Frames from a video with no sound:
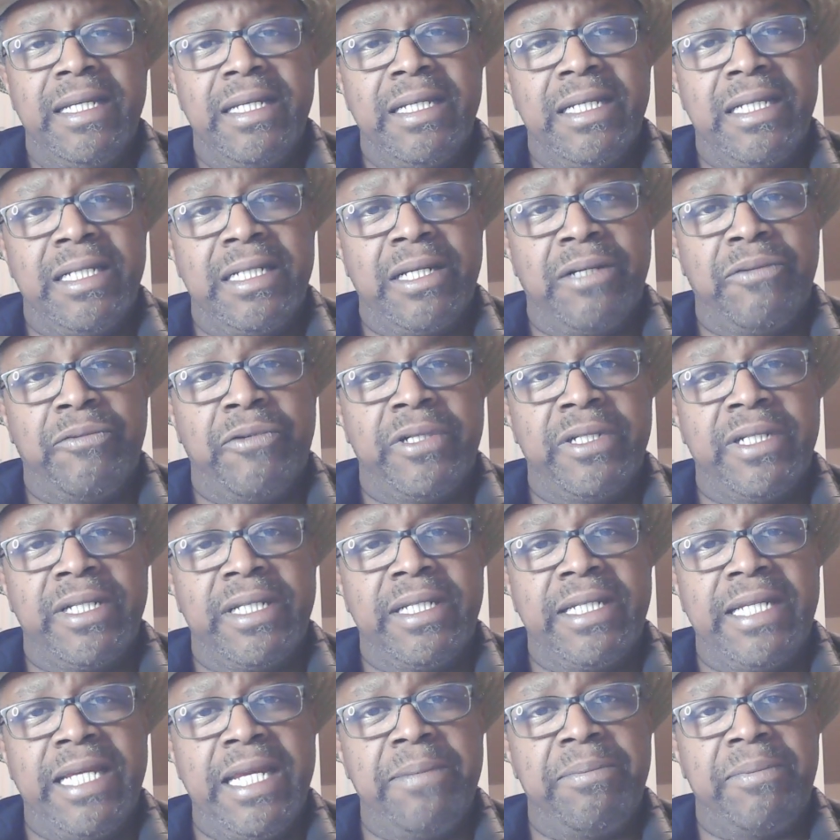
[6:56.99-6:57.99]
and I want to
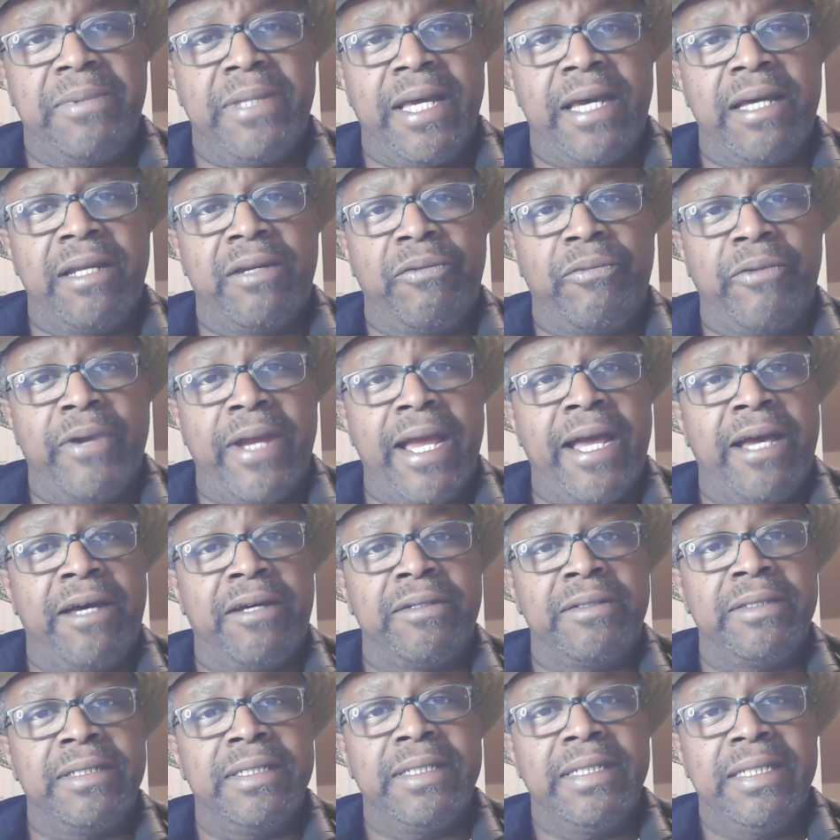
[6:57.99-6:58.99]
keep that
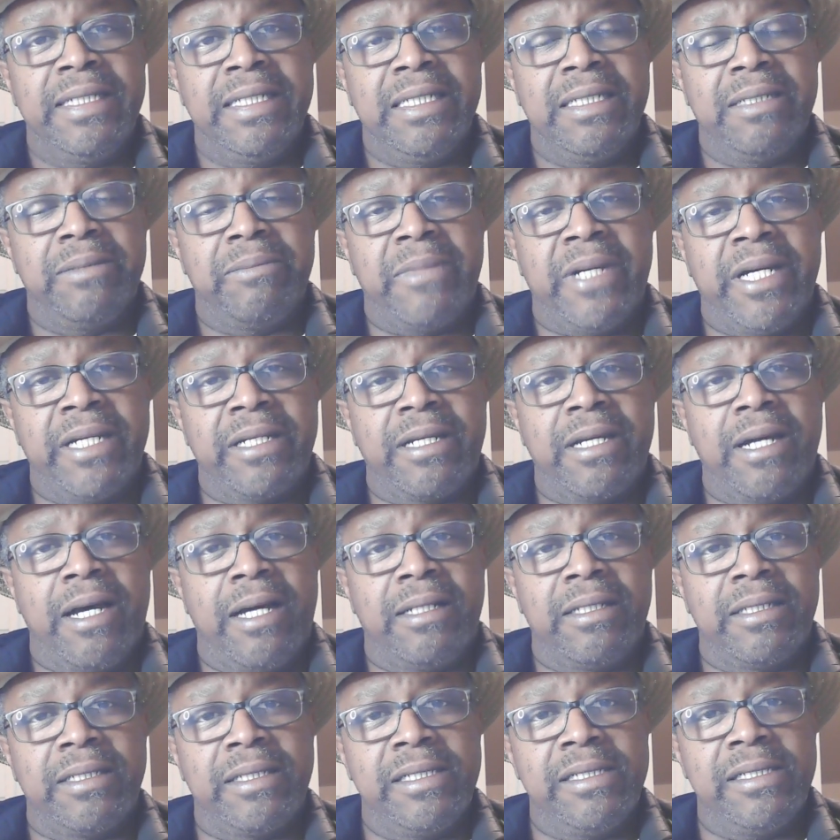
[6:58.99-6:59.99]
around my
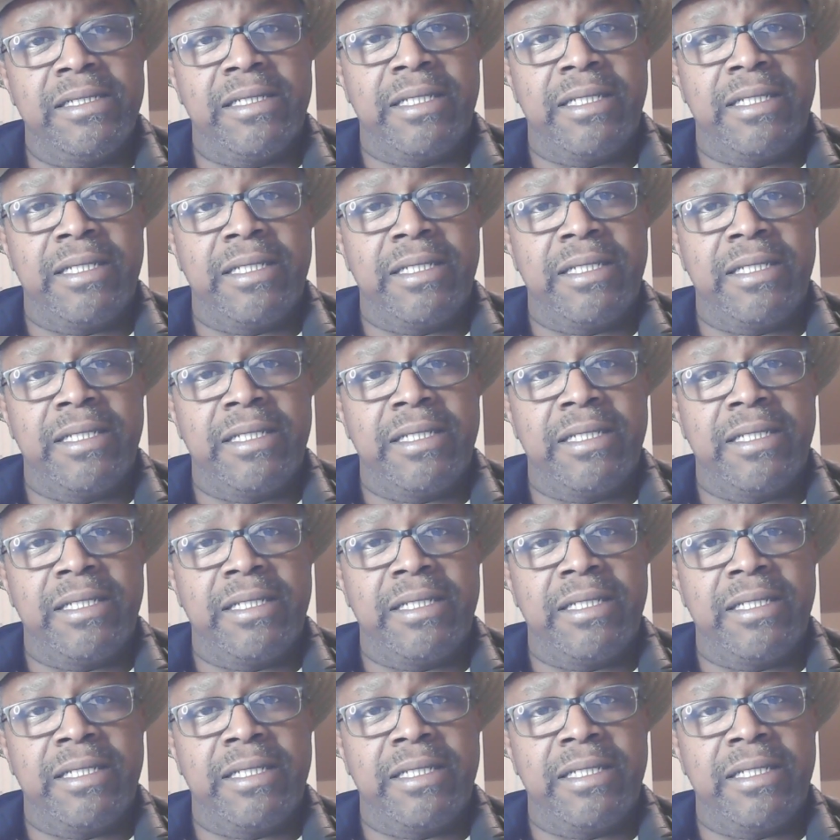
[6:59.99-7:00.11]
colonies,